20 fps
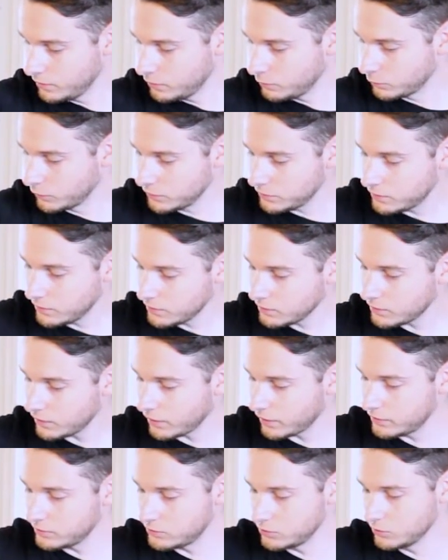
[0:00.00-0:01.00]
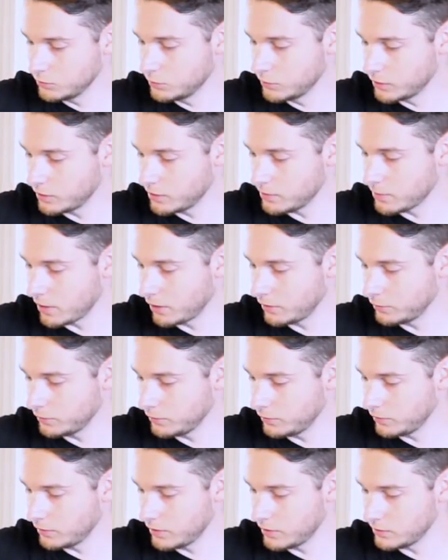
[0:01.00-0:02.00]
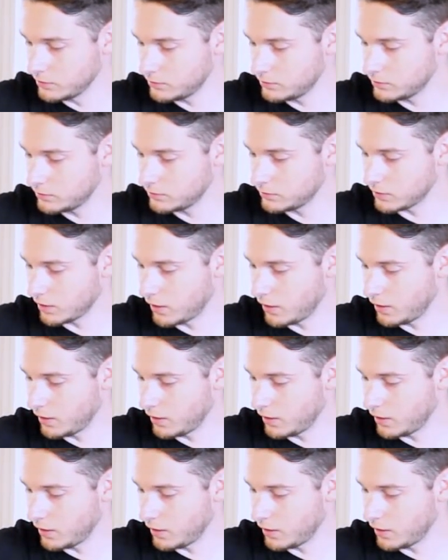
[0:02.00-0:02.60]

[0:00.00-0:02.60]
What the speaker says: one thing that I do worry about this,